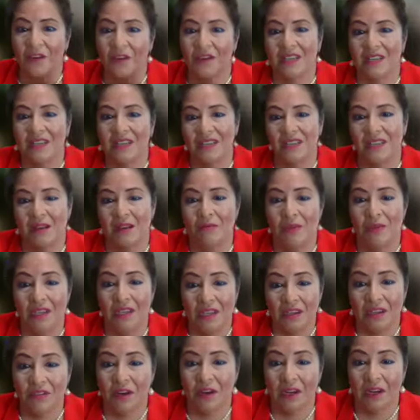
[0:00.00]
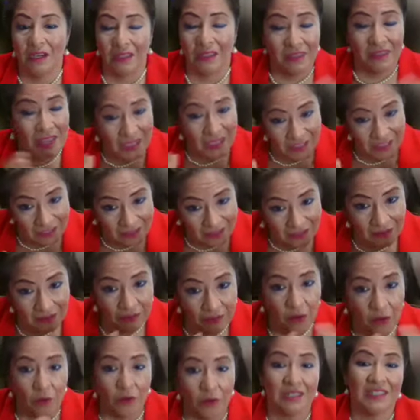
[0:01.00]
in media training thanks to
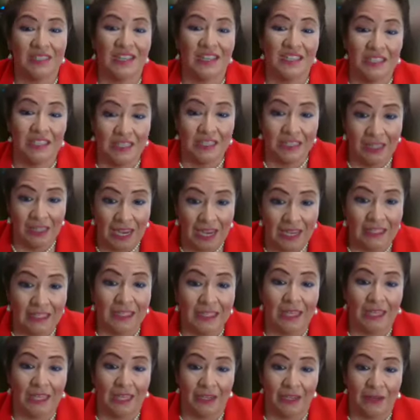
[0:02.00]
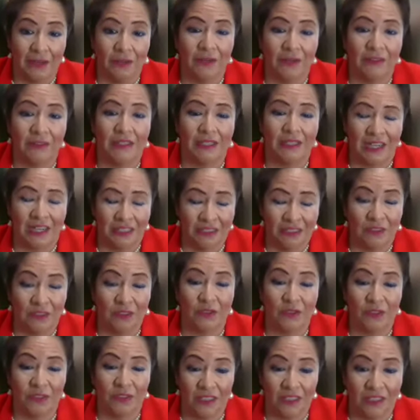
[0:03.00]
organizations like NALEO, the National
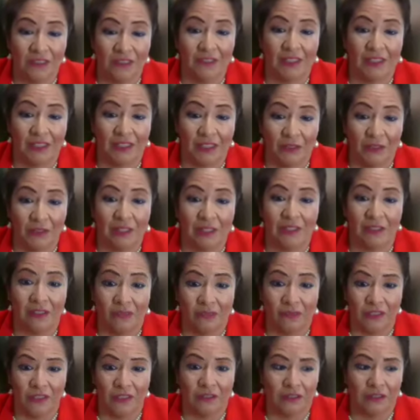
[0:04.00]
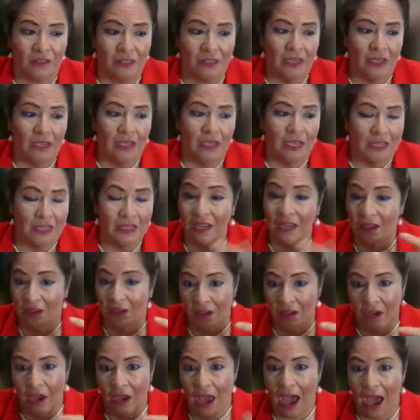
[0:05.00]
Association of Latino Elected Officials, that
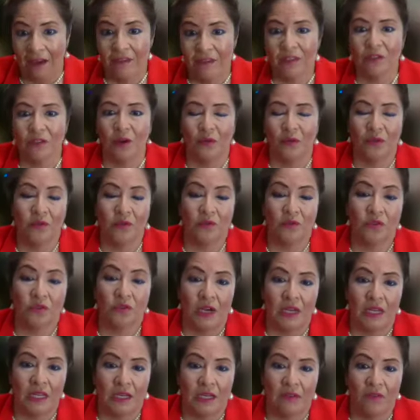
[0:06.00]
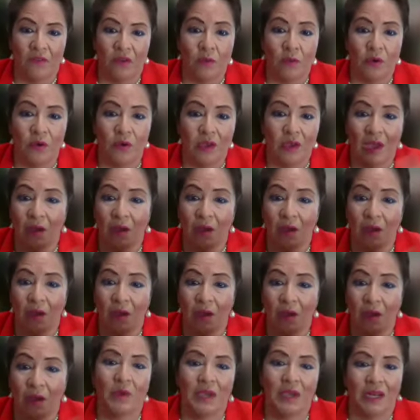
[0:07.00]
have us go through training, a boot camp right when we
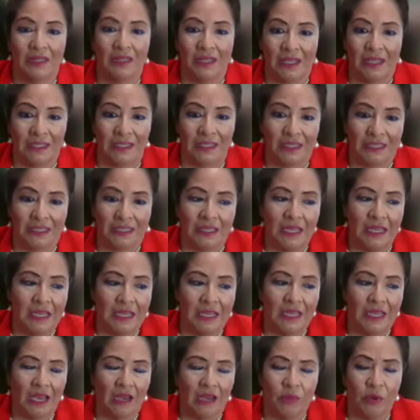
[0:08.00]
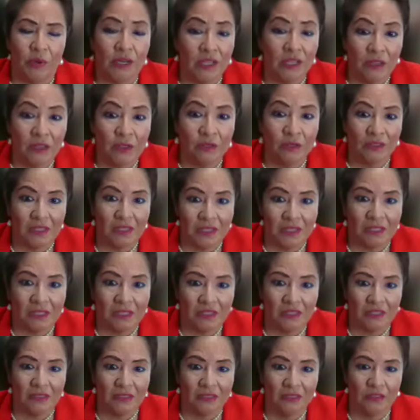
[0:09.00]
get elected, and putting those things
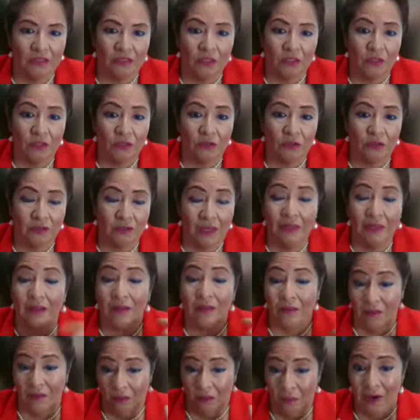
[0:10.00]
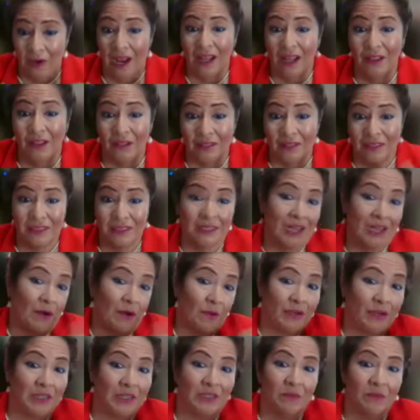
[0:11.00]
to use. And then when I learned it, I
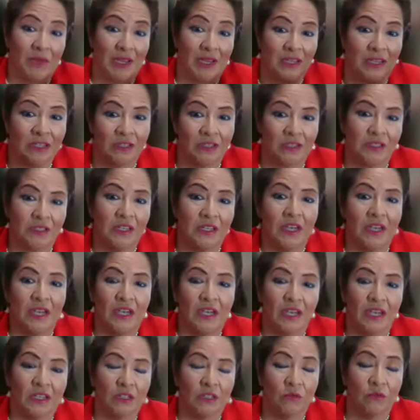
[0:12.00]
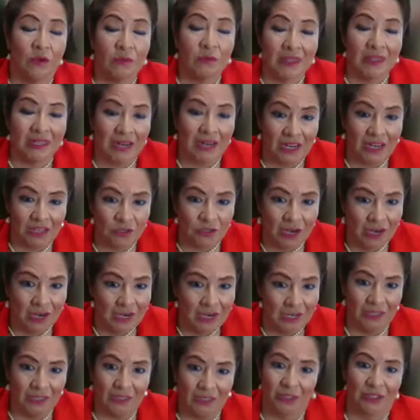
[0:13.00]
wanted to make sure the women that I
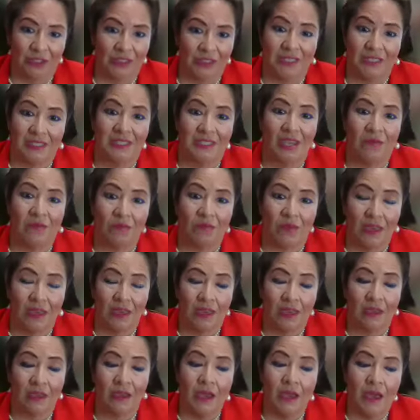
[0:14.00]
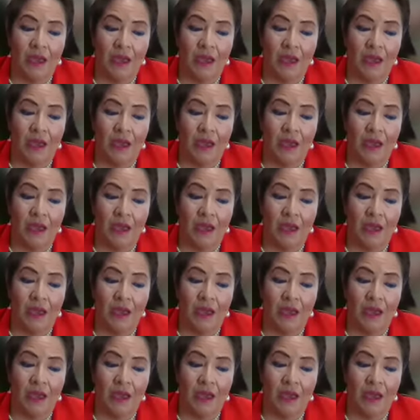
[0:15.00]
trained learned the same thing,